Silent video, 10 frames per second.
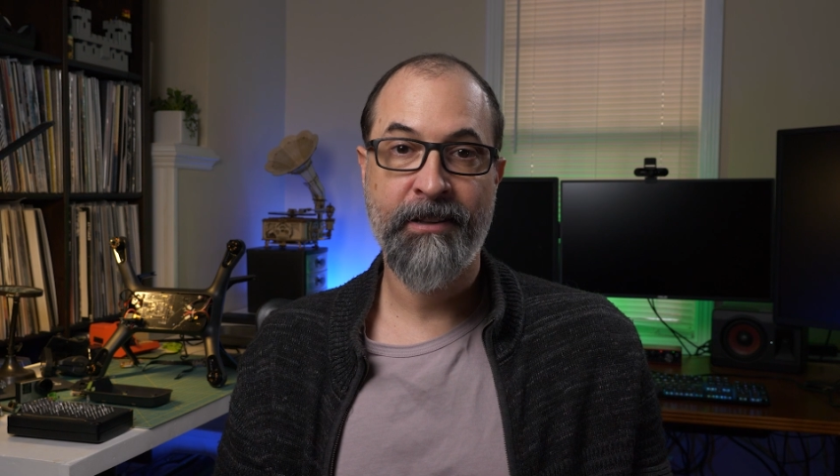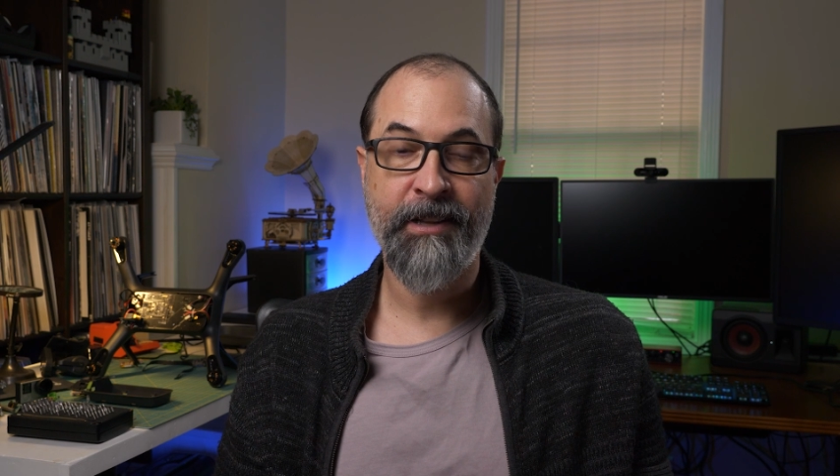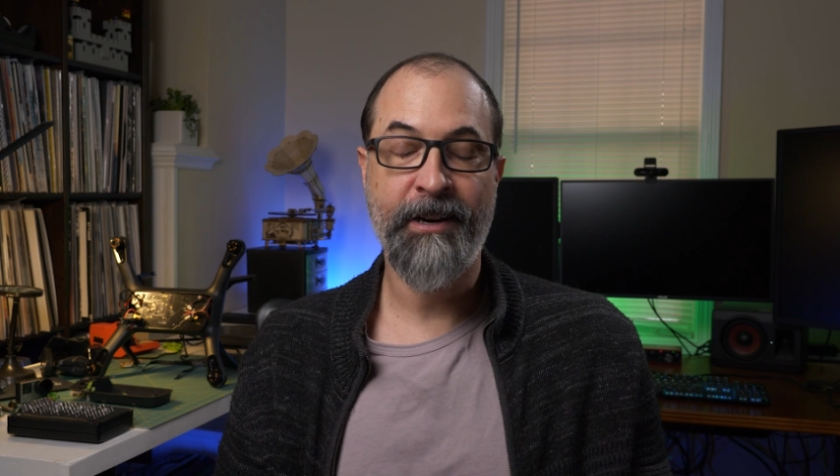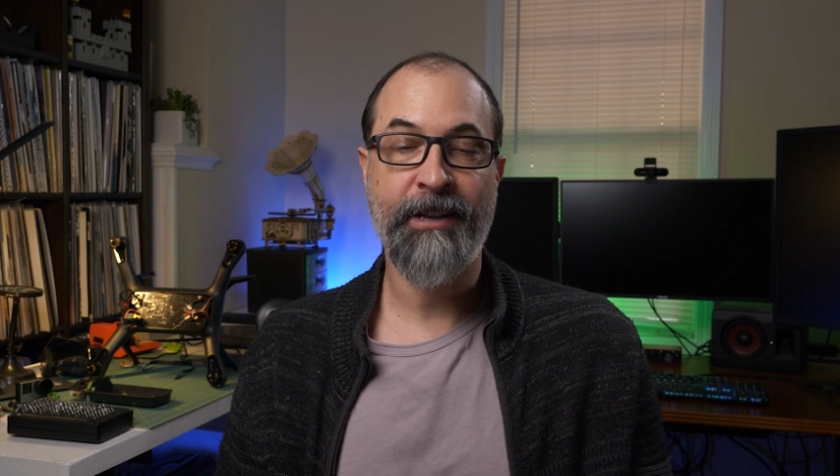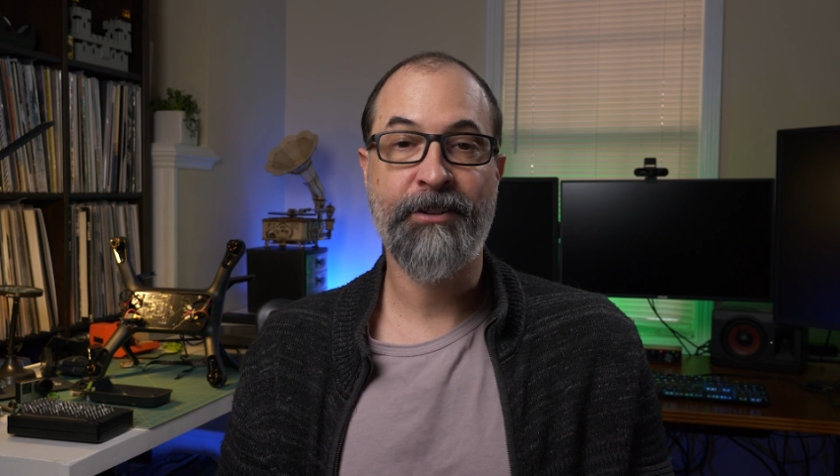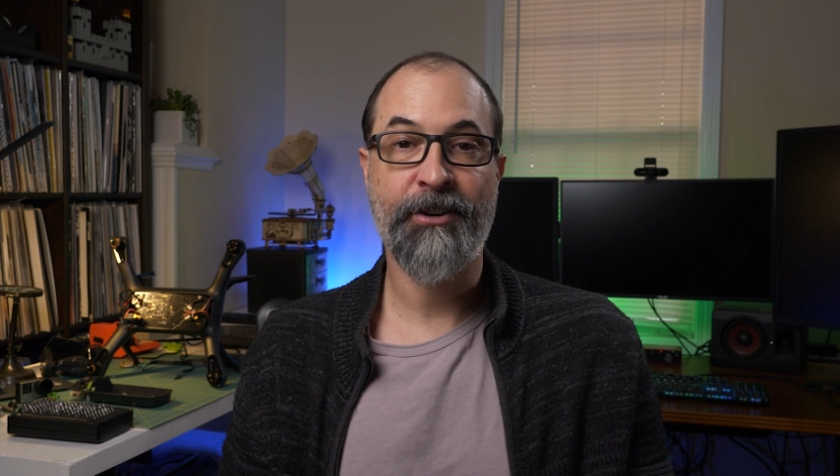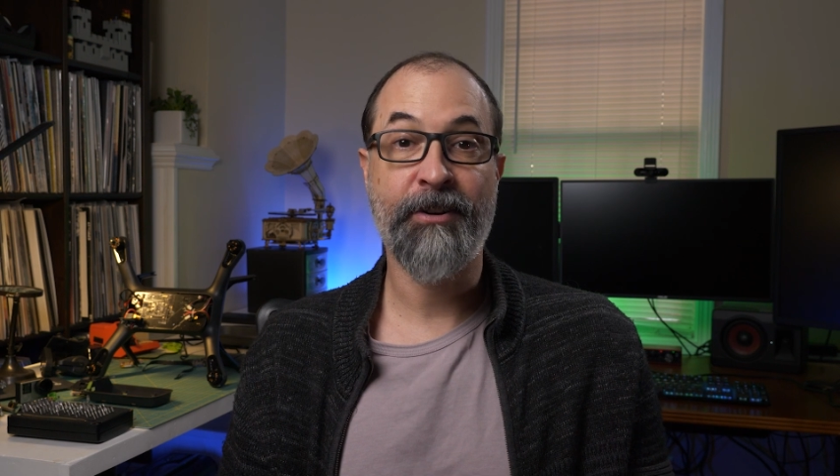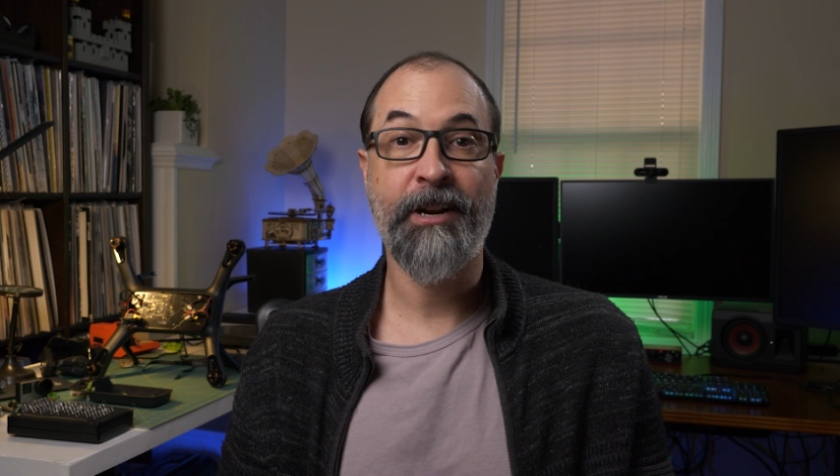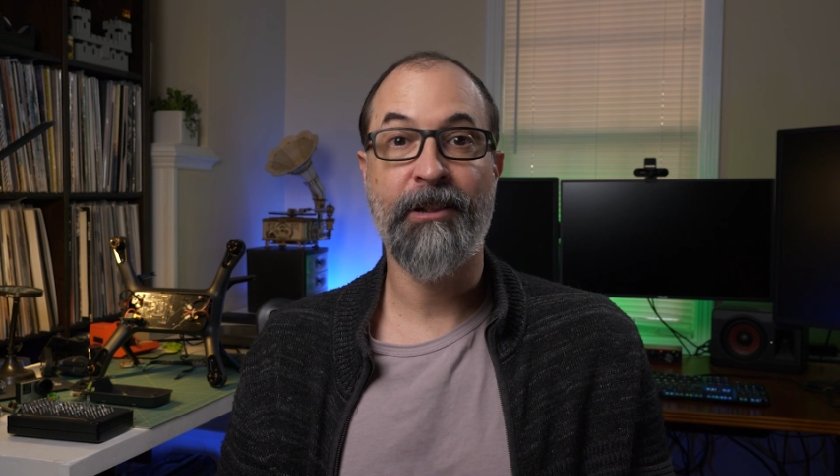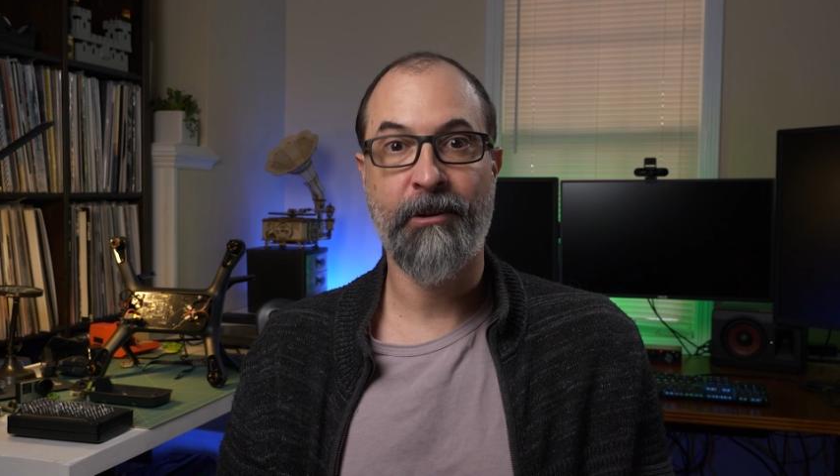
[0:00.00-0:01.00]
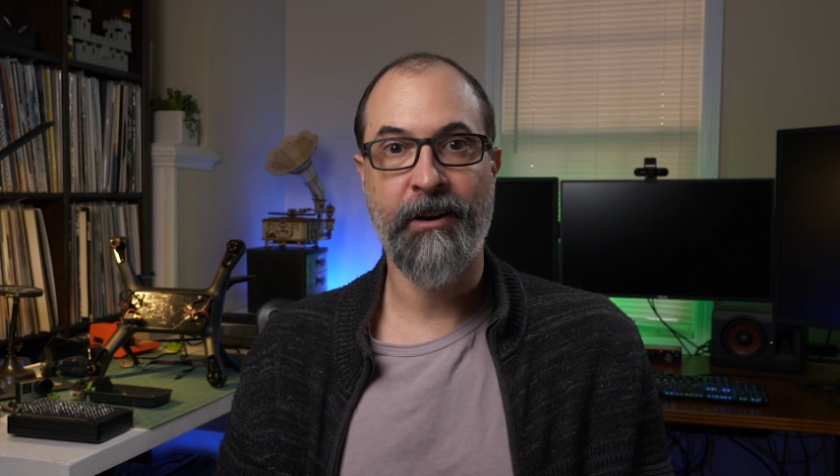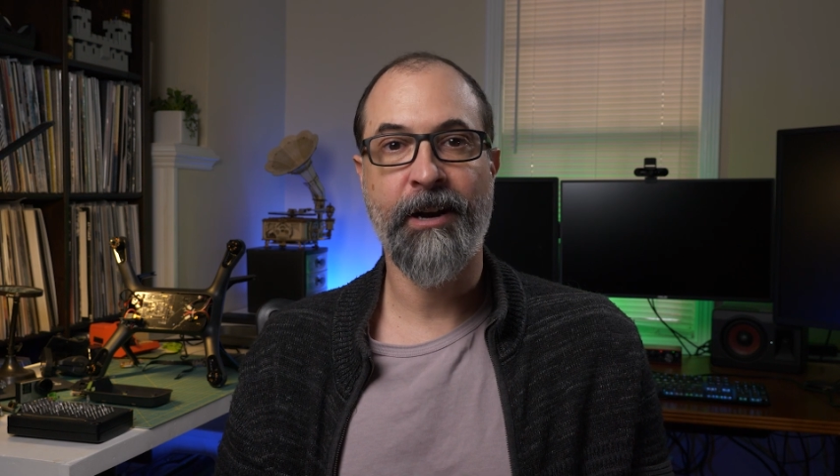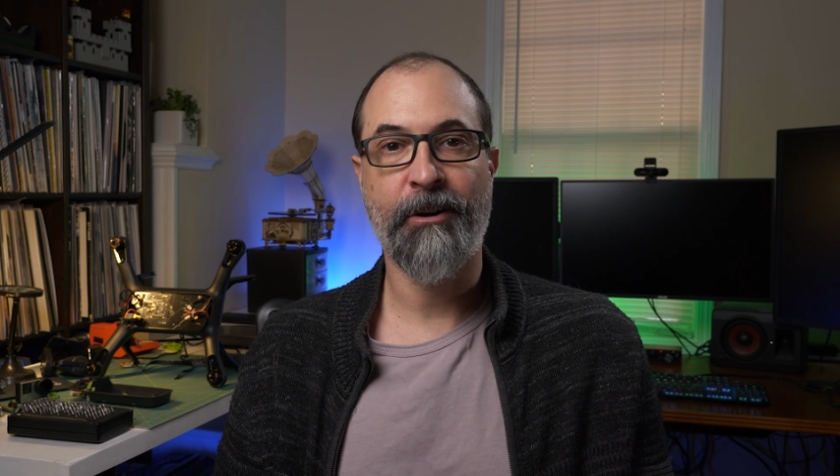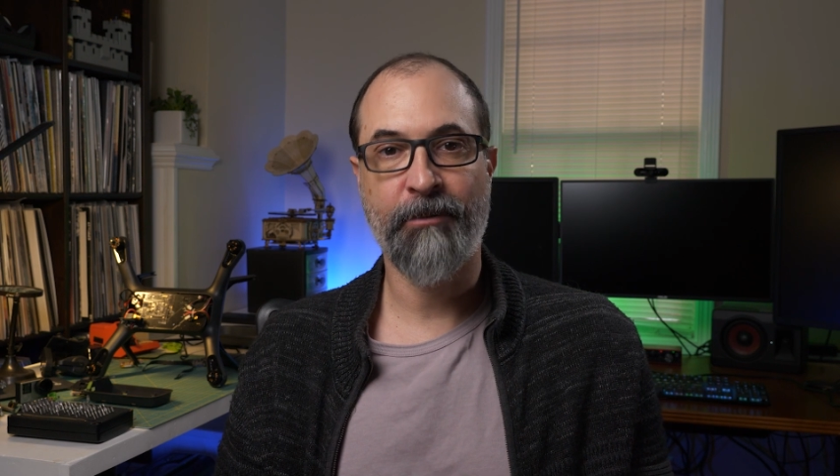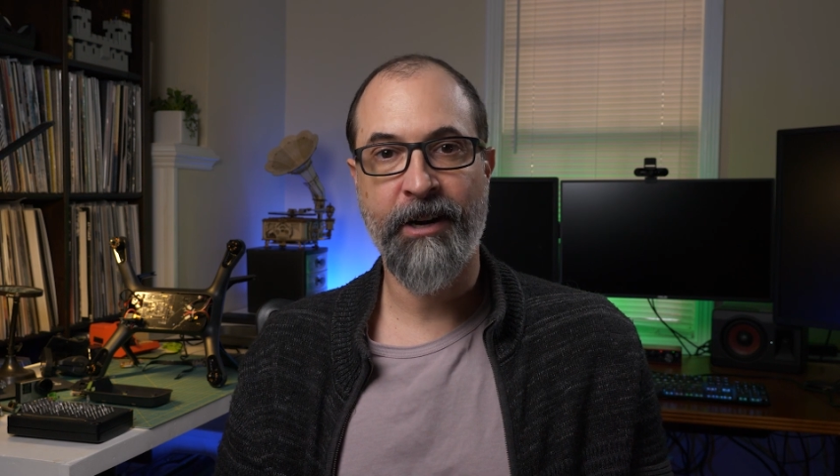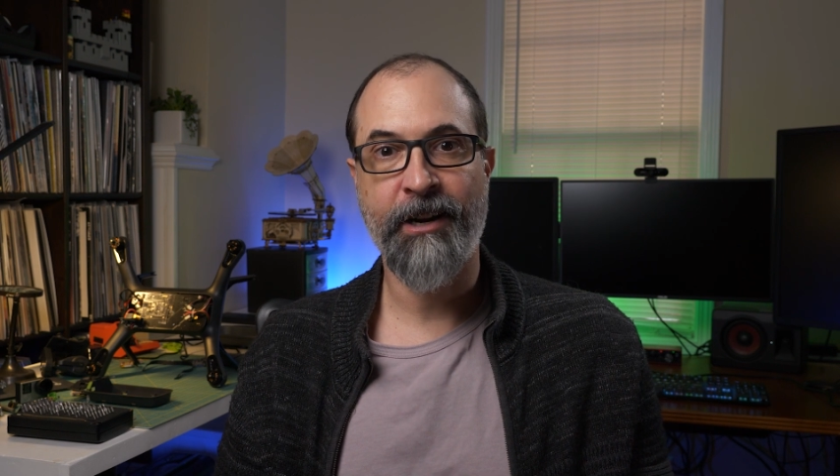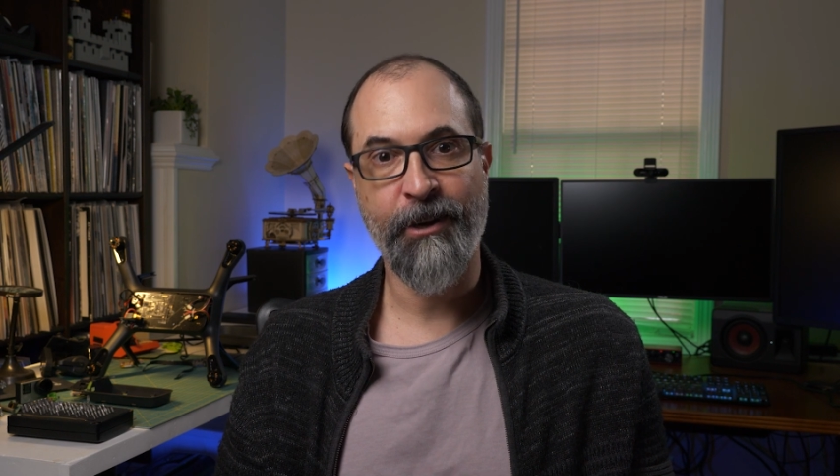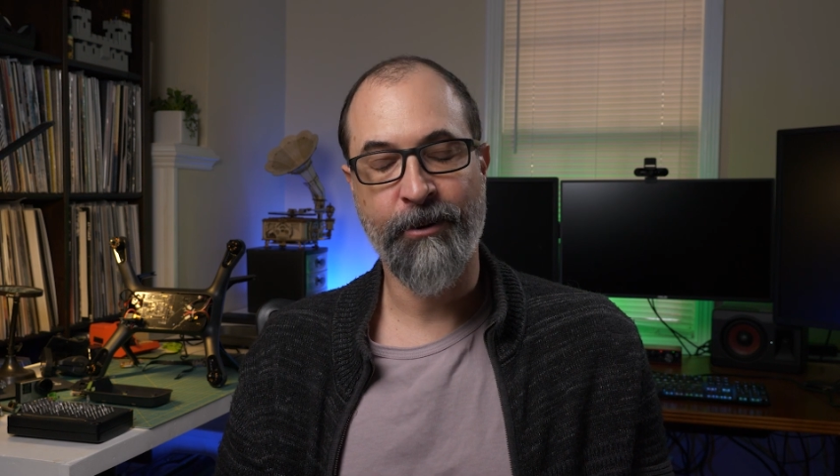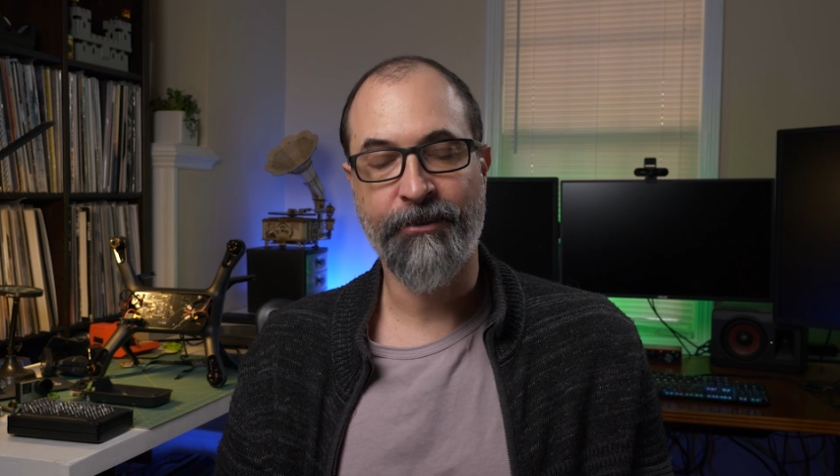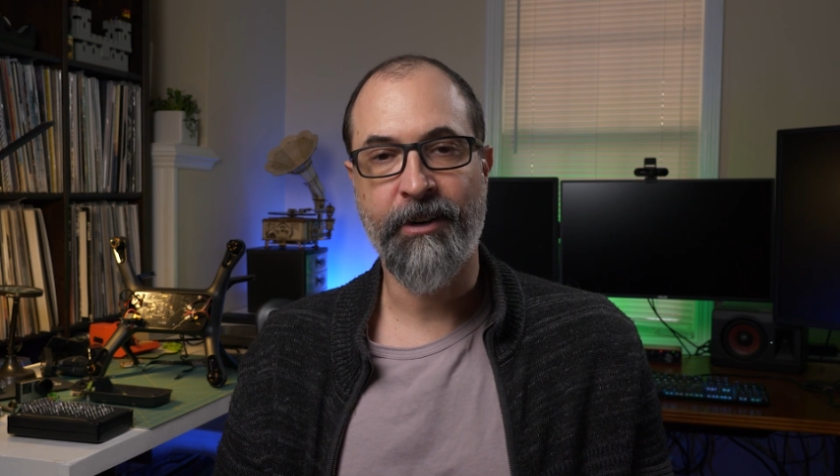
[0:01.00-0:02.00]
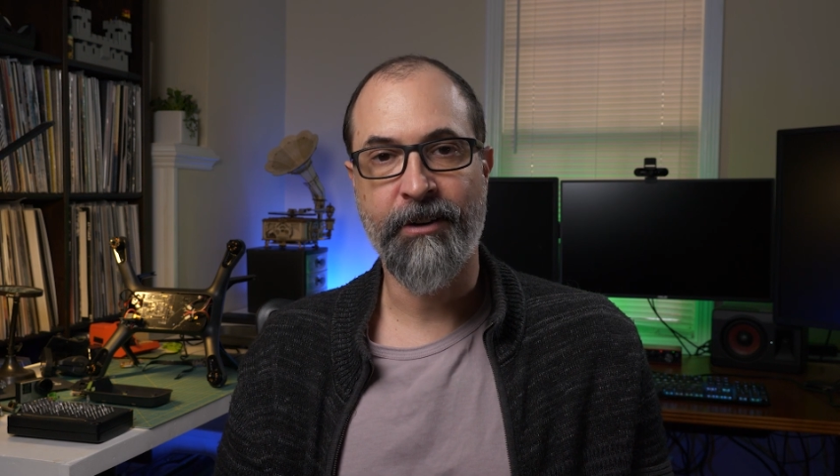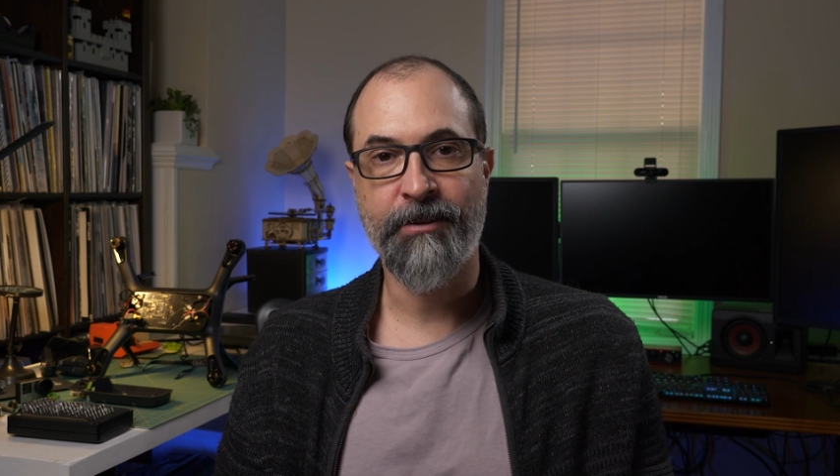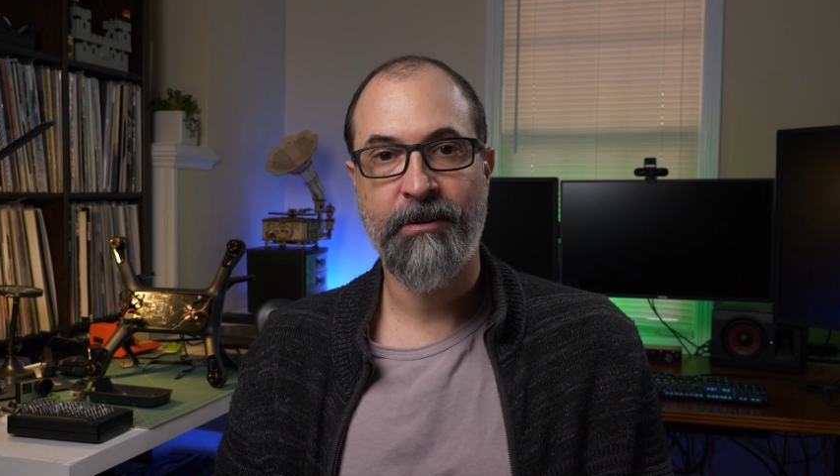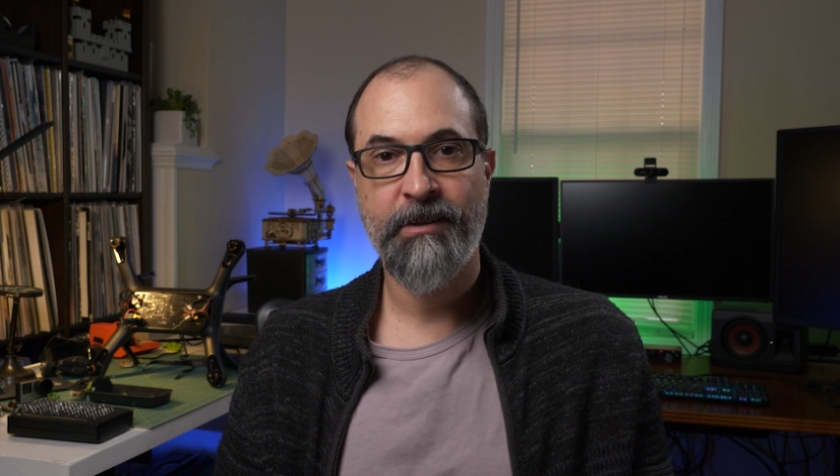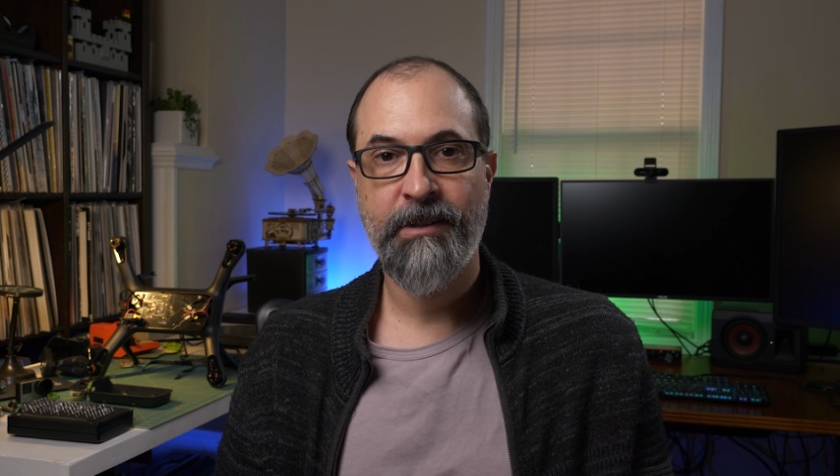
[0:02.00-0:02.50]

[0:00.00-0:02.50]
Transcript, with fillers: than it is to try to learn how to ride a unicycle.